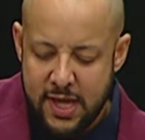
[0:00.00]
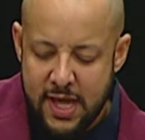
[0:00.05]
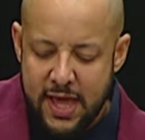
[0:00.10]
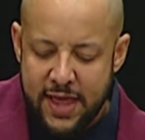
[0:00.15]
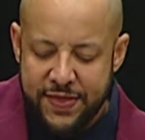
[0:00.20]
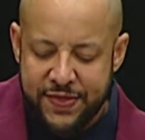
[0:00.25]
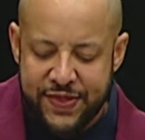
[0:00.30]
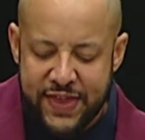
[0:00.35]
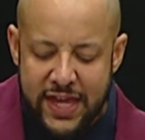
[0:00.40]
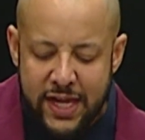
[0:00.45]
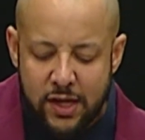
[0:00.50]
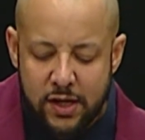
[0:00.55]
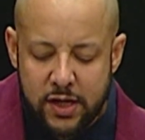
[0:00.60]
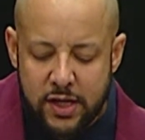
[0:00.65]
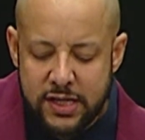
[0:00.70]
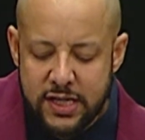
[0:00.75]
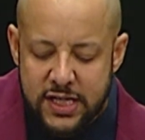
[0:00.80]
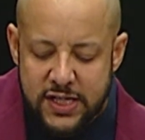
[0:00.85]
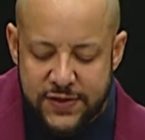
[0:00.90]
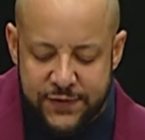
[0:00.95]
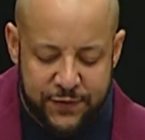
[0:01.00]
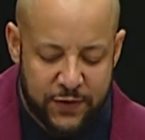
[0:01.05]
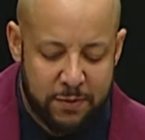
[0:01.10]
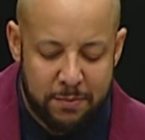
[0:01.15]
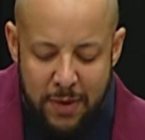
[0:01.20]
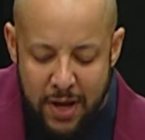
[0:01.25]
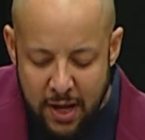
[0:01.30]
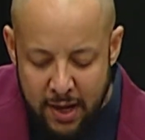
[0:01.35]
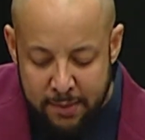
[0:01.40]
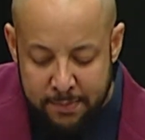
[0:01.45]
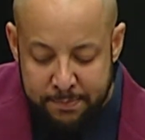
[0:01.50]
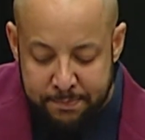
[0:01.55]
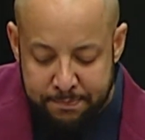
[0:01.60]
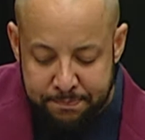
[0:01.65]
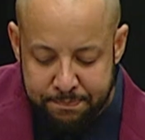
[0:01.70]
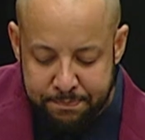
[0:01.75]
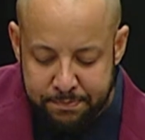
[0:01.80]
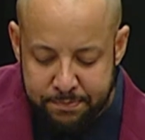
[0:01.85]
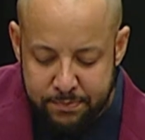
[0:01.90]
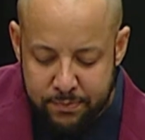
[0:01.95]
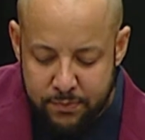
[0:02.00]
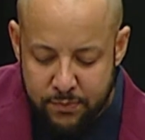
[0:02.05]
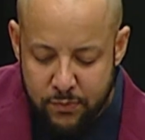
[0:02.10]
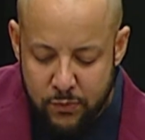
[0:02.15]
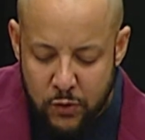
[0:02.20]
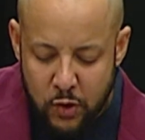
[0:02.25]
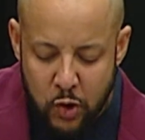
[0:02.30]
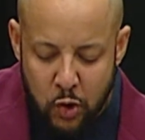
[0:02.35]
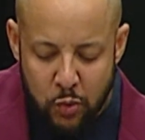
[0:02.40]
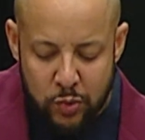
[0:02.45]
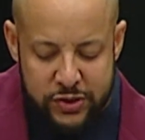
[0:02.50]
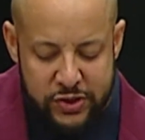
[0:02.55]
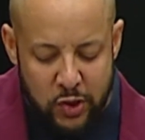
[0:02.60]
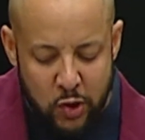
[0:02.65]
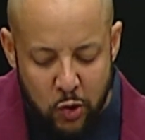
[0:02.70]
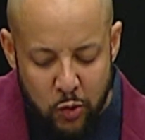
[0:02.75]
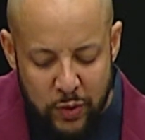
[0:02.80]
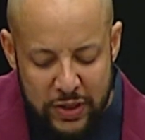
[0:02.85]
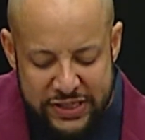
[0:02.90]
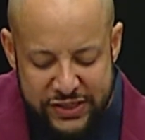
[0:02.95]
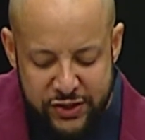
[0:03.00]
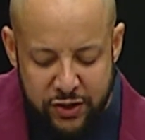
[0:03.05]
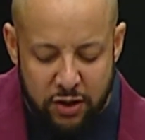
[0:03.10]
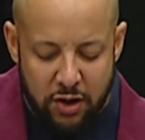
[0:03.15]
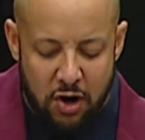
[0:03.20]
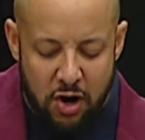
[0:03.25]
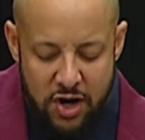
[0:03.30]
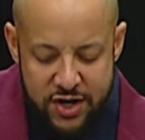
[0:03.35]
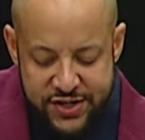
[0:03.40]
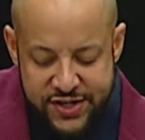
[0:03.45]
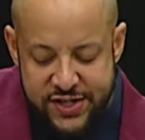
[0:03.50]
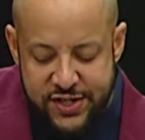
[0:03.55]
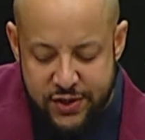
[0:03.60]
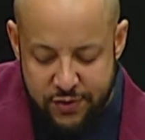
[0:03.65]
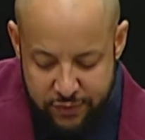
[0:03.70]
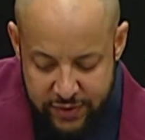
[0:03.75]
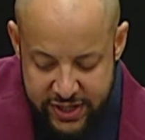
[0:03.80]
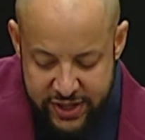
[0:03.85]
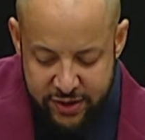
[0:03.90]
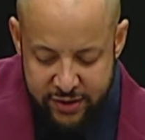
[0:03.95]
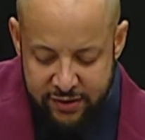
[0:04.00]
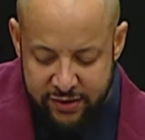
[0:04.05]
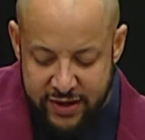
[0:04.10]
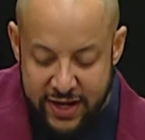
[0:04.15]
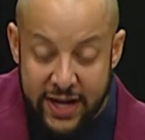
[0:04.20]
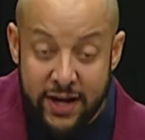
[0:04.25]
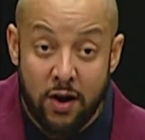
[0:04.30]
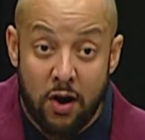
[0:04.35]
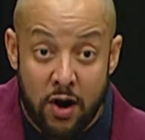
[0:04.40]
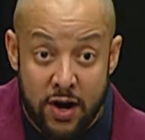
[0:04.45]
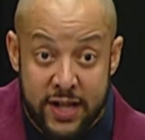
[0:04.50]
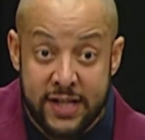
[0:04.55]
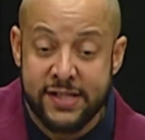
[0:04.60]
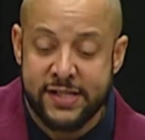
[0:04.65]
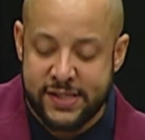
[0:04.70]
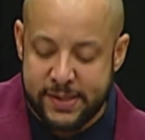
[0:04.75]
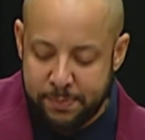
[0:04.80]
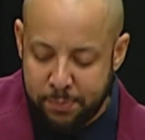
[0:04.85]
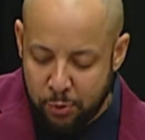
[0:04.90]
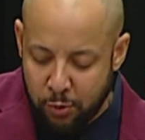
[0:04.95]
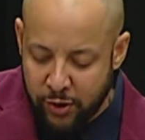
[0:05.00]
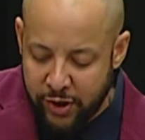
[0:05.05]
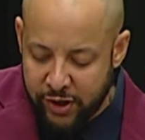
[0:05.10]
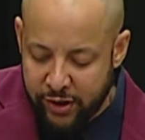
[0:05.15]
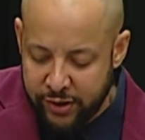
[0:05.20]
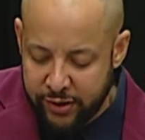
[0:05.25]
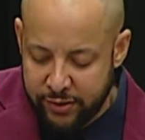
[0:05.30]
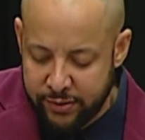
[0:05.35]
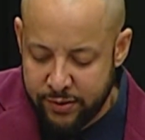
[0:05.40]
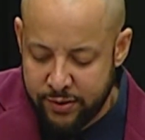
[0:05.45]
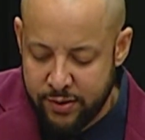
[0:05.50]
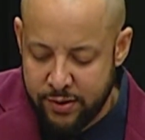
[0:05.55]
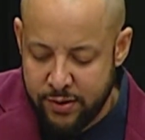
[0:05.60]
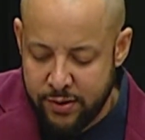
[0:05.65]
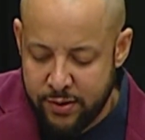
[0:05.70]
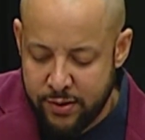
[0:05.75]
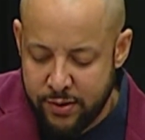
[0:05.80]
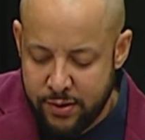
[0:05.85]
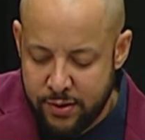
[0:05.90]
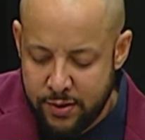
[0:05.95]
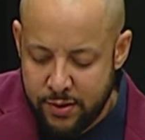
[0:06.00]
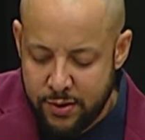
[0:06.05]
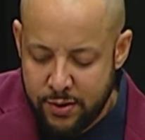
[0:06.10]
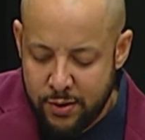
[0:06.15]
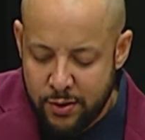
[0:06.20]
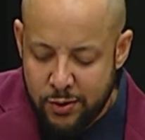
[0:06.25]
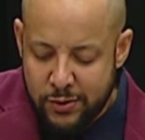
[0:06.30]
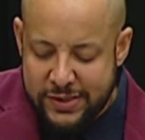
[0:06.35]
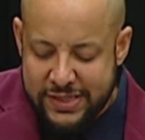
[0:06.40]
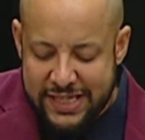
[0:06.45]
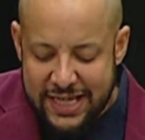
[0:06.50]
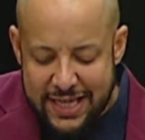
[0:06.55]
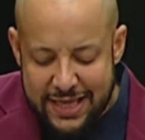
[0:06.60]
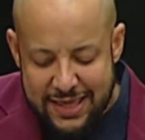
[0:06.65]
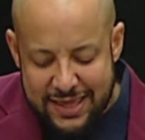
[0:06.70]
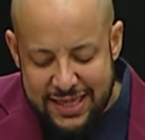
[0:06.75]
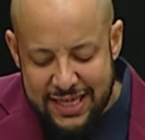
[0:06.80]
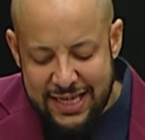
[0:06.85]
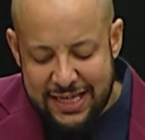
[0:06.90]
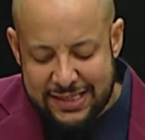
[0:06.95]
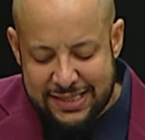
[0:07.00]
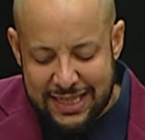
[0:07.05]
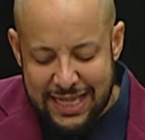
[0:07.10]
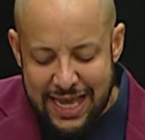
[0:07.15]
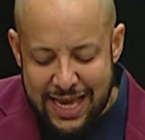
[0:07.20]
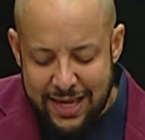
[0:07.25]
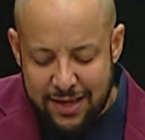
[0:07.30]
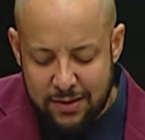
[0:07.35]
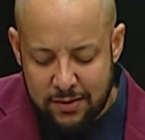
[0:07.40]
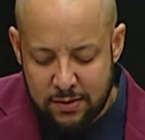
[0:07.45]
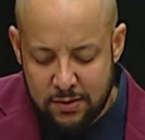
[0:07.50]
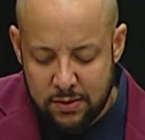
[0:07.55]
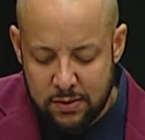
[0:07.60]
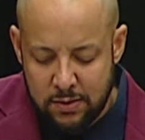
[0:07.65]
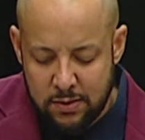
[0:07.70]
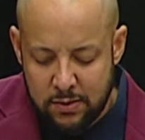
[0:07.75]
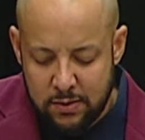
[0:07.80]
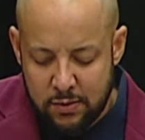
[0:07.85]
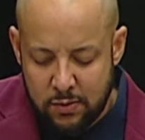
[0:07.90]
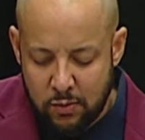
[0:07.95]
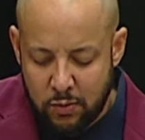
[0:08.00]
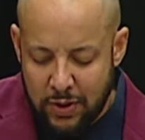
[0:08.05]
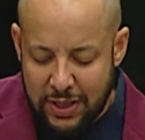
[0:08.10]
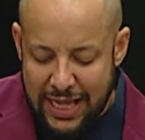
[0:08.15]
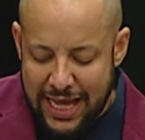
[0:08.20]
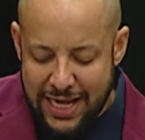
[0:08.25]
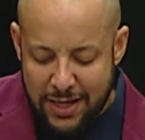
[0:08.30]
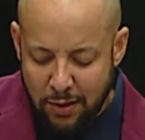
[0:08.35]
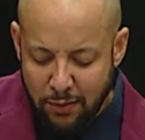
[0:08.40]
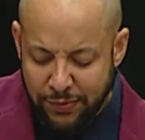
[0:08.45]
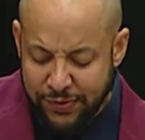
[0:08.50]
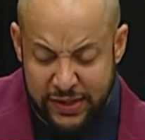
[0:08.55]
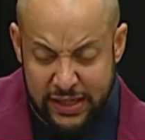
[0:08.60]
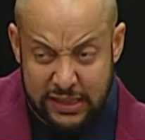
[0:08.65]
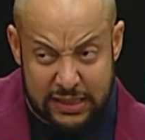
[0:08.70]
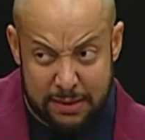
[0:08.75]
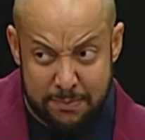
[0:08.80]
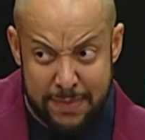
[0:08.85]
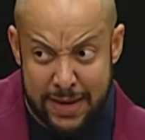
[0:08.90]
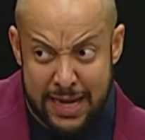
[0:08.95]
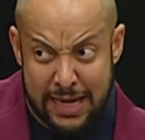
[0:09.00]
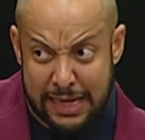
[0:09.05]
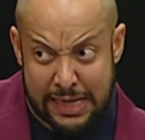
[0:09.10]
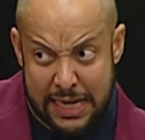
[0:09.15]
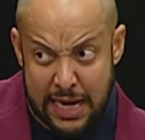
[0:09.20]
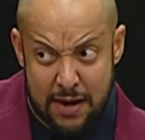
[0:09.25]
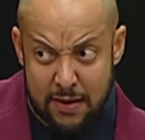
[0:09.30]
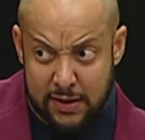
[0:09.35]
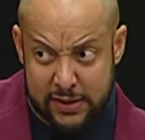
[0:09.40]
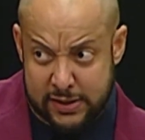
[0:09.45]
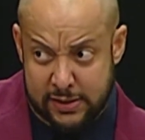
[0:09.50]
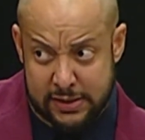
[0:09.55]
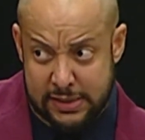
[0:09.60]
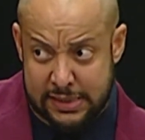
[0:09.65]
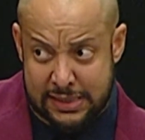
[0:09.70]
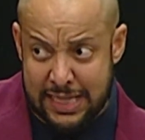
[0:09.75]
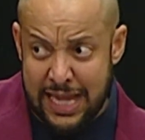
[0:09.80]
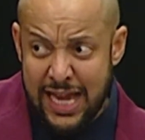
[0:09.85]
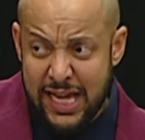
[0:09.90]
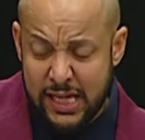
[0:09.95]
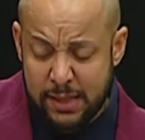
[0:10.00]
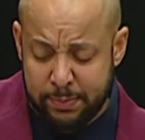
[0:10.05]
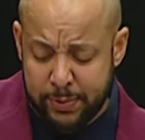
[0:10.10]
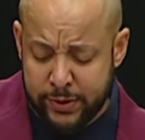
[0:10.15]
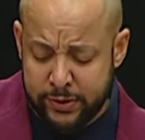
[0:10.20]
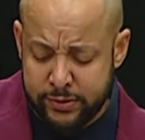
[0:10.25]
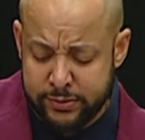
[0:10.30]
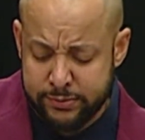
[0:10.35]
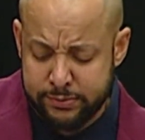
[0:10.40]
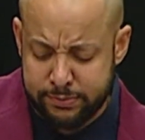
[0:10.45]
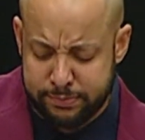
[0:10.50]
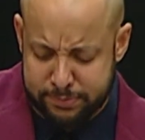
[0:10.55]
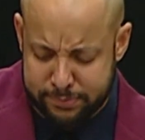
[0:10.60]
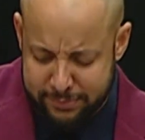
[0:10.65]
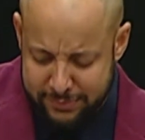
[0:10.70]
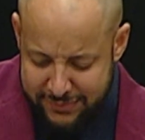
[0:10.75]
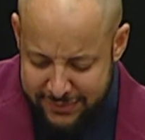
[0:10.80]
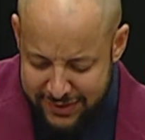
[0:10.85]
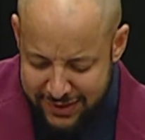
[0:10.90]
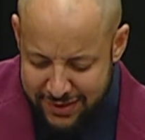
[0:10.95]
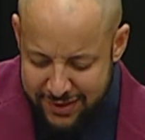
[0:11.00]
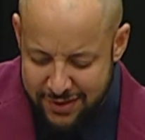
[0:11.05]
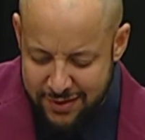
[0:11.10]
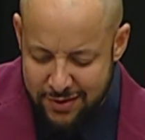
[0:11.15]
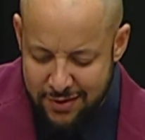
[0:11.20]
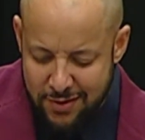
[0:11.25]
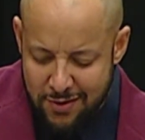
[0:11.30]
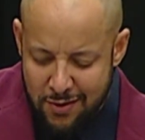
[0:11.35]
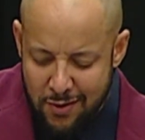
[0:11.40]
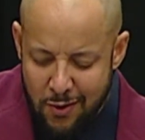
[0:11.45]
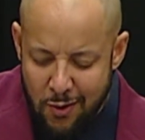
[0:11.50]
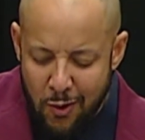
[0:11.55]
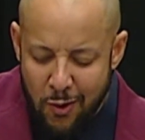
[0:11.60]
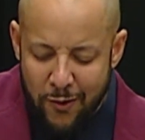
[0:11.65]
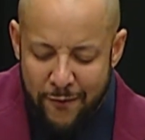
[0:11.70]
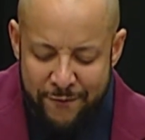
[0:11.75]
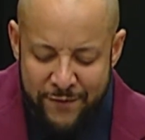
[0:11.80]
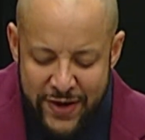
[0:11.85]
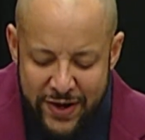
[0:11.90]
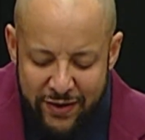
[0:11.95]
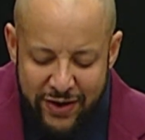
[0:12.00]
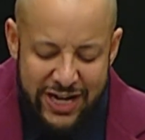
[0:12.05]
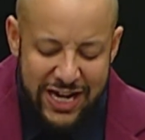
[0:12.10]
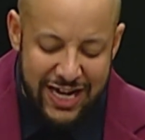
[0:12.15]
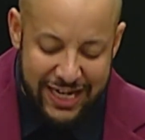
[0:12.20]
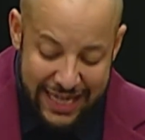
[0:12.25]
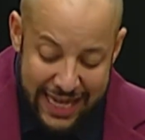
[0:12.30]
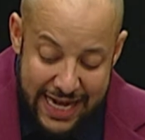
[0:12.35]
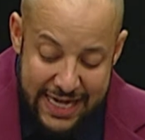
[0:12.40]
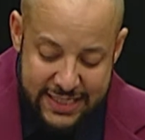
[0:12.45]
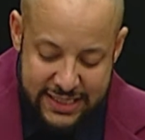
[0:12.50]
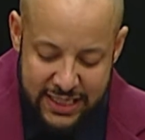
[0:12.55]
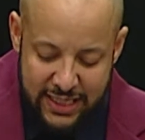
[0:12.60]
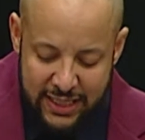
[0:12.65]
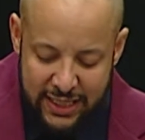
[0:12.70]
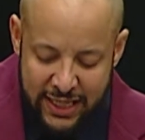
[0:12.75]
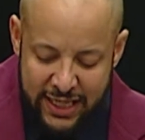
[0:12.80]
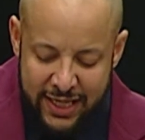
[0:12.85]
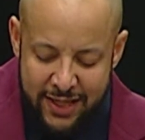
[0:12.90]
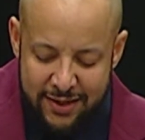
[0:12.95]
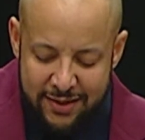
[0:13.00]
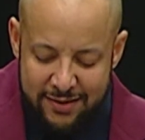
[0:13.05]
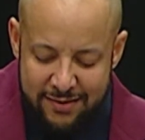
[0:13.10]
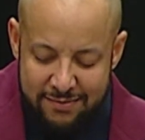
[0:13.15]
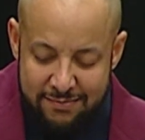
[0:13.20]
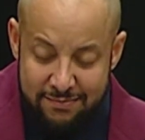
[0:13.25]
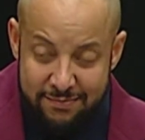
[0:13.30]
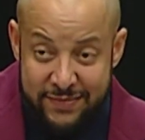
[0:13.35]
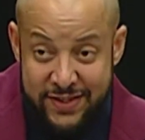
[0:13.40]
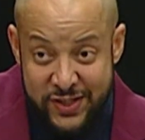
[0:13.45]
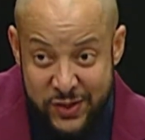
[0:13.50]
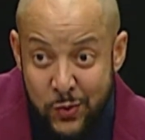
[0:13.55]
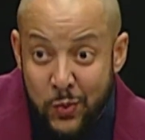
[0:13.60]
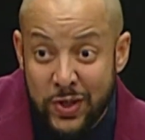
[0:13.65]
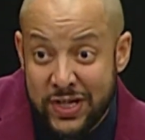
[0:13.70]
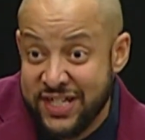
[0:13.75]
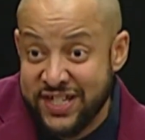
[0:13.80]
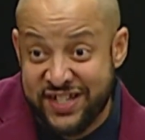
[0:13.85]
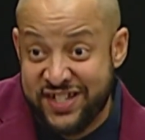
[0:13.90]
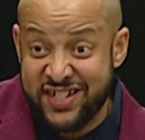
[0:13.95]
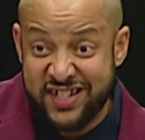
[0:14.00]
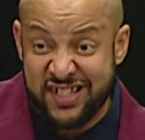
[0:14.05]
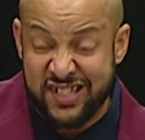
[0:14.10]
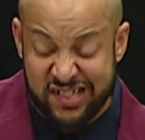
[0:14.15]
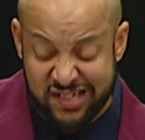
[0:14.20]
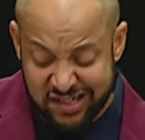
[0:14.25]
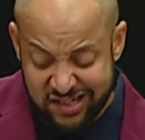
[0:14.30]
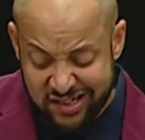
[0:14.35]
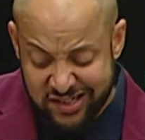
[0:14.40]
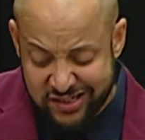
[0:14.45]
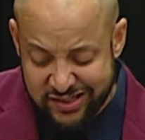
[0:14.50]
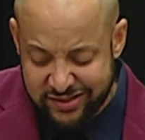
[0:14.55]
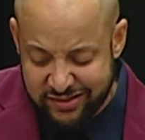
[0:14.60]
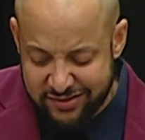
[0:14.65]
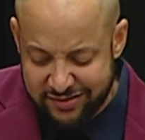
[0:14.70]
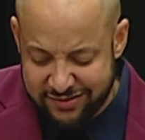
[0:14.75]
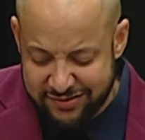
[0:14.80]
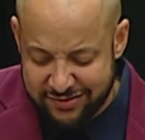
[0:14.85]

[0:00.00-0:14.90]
Thank goodness for Mom, who was always your harshest reader and ardent supporter, who said things like, "Well, I don't think the main character is likable," or very occasionally, "This one is just good."